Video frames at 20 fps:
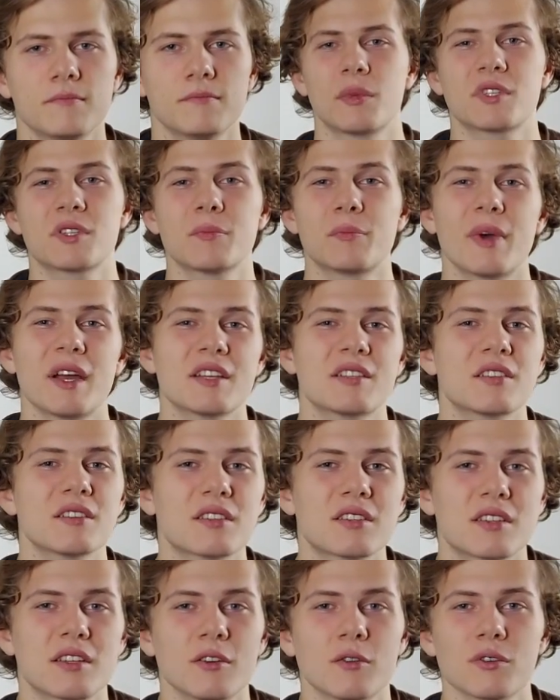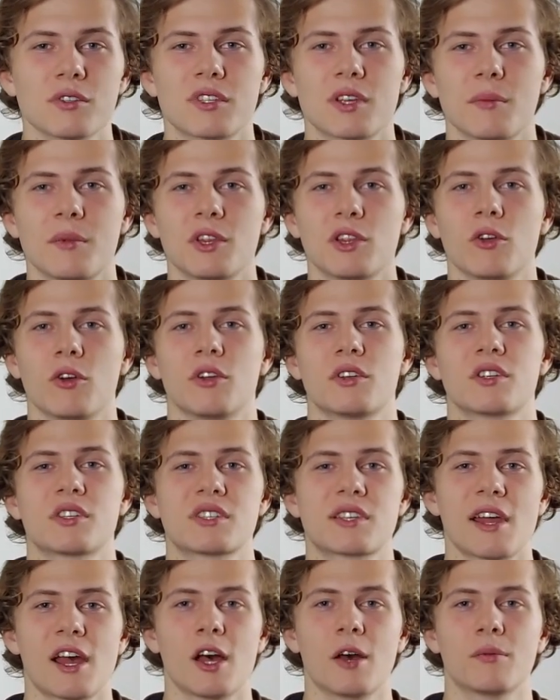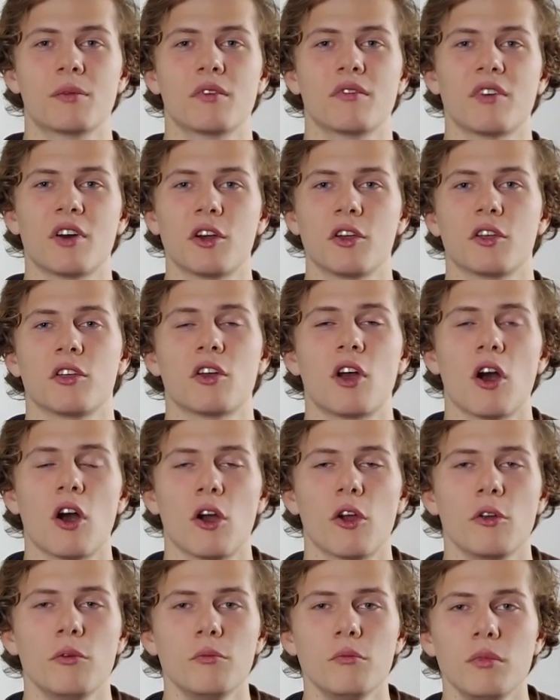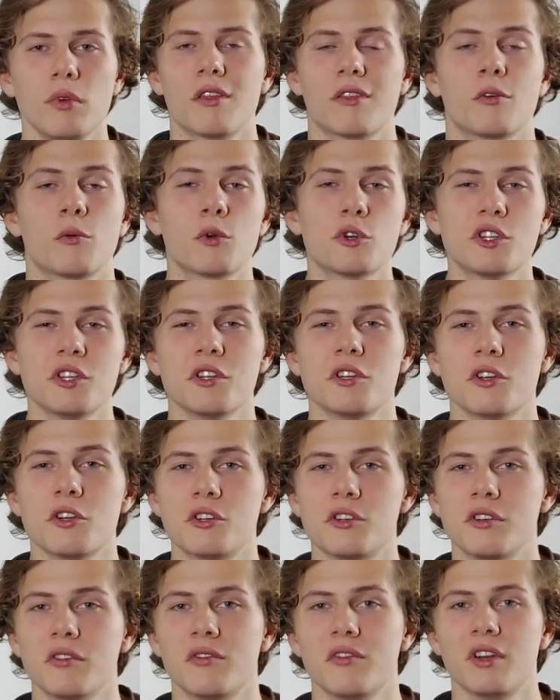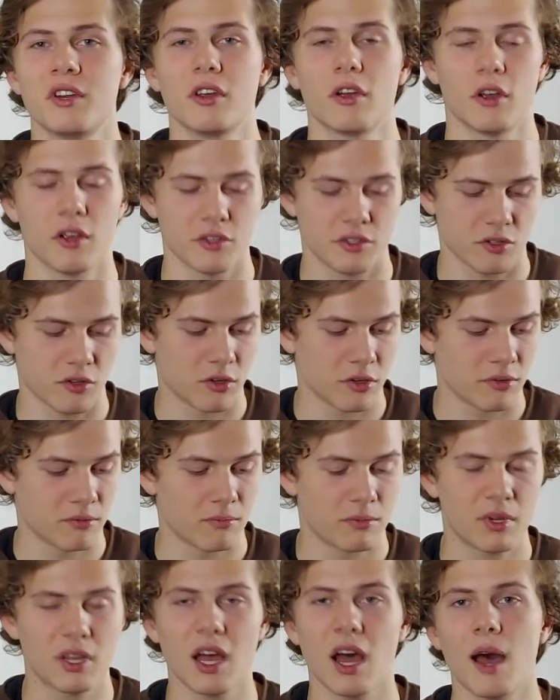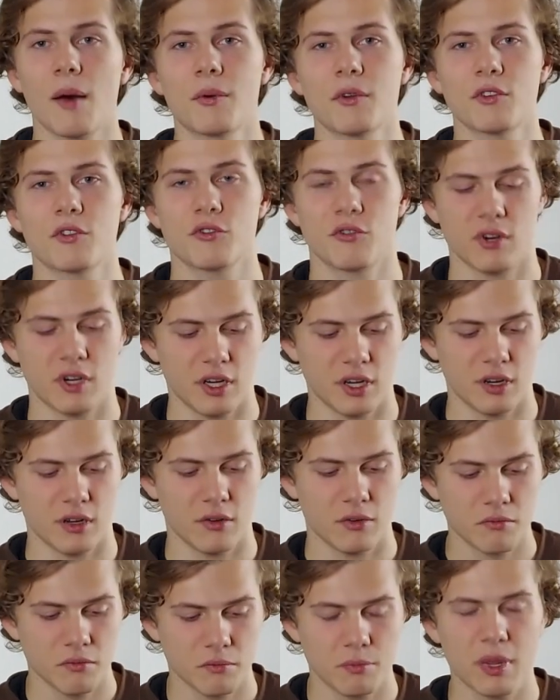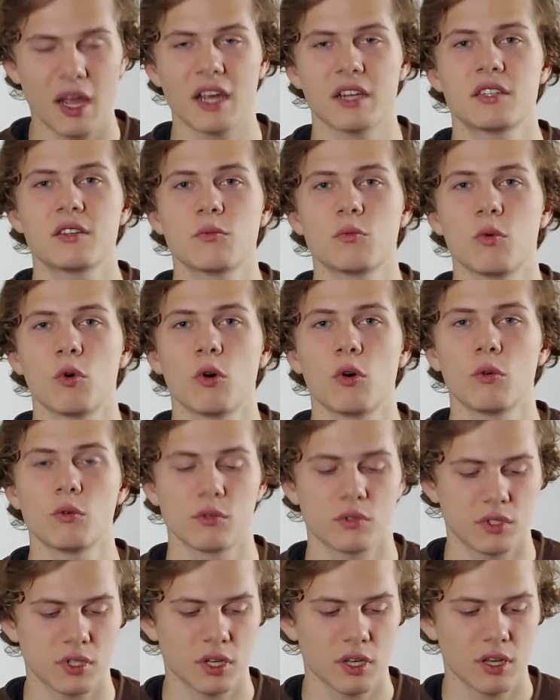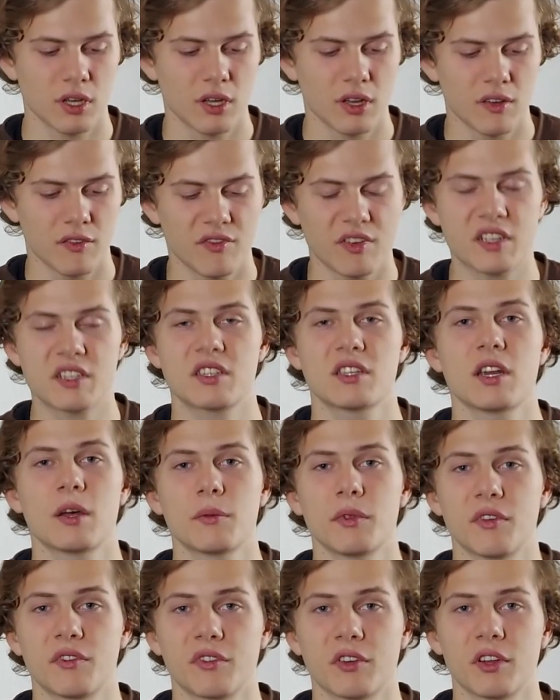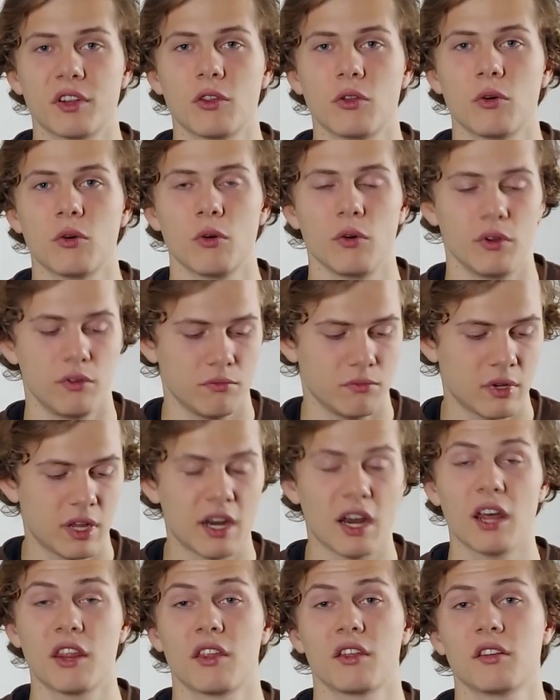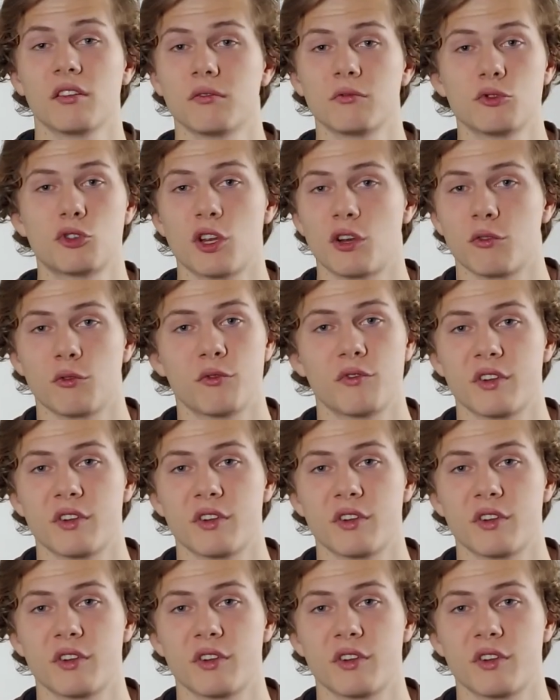But some basic skills can be learned to scale up the value of the home through watching YouTube videos on carpentry, painting walls, fixing up your front lawn, and other general